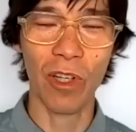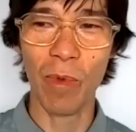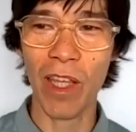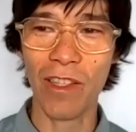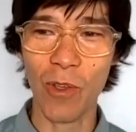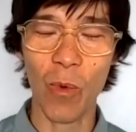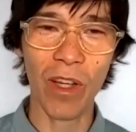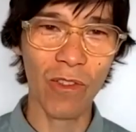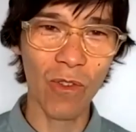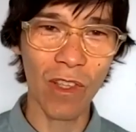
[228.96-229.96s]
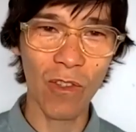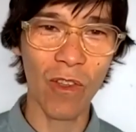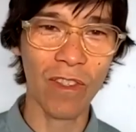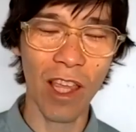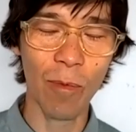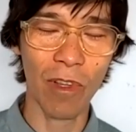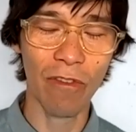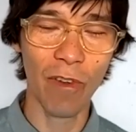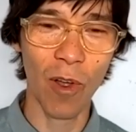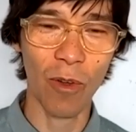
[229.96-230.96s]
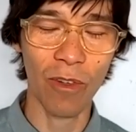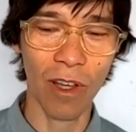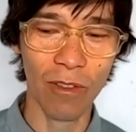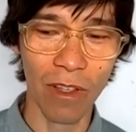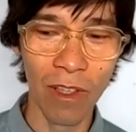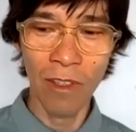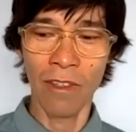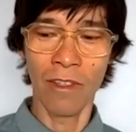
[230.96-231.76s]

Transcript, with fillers: You know what I mean? So as soon as I saw his name on the phone, I was like,